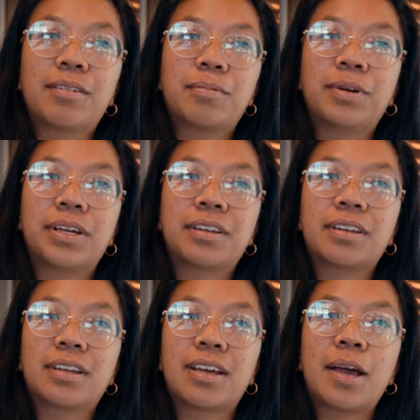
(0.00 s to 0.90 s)

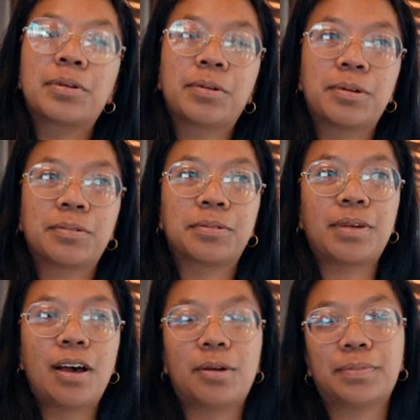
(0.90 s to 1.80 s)
I would quote
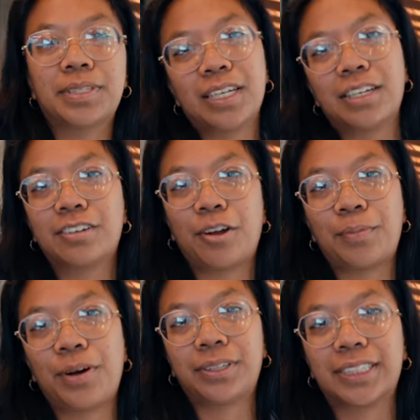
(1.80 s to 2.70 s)
St. John
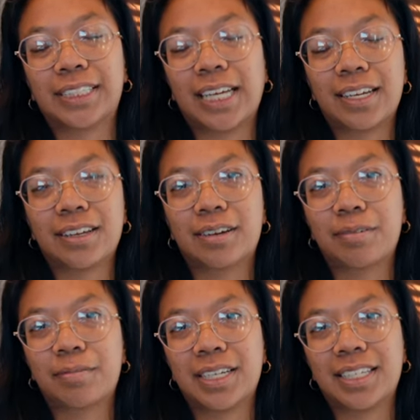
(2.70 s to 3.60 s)
Paul II,
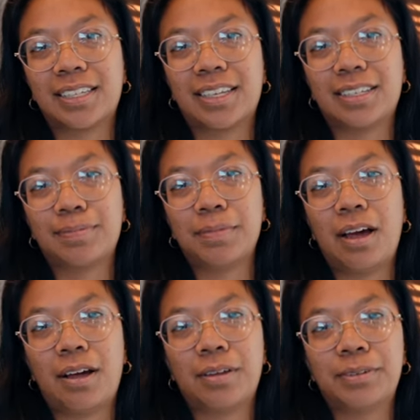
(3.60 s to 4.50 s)
what he says,
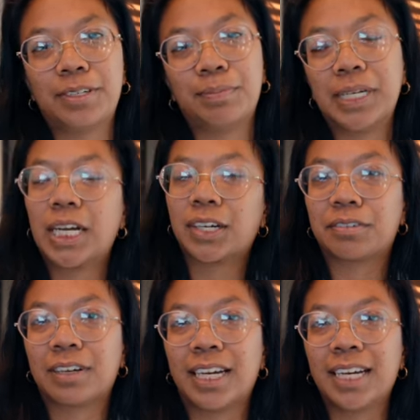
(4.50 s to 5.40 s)
to be not
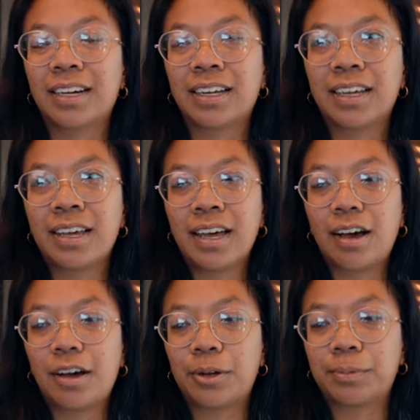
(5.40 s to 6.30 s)
afraid.
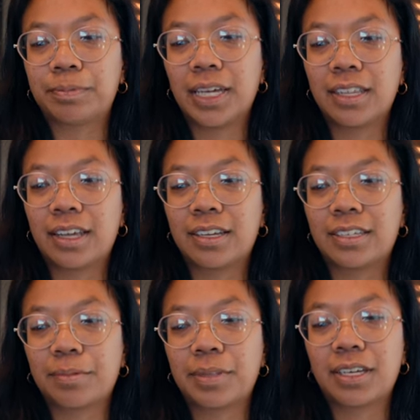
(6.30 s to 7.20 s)
And then
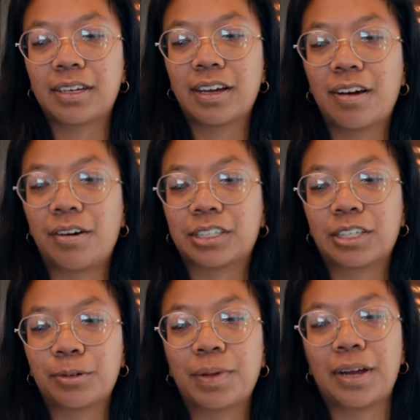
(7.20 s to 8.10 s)
something
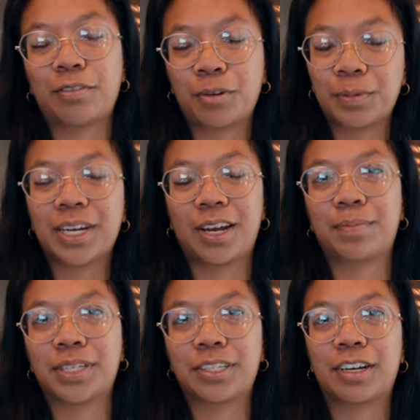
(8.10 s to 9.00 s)
also my former
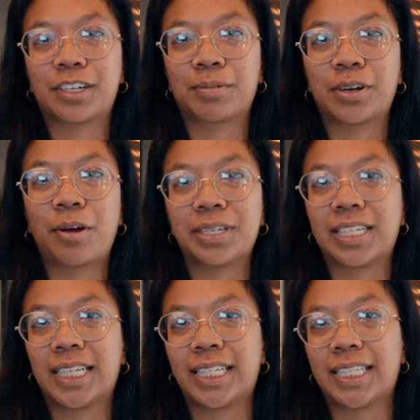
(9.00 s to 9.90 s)
campus director would always
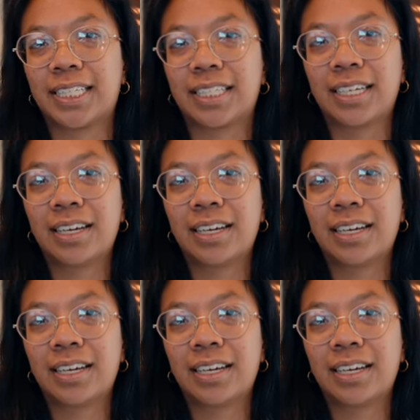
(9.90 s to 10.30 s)
tell us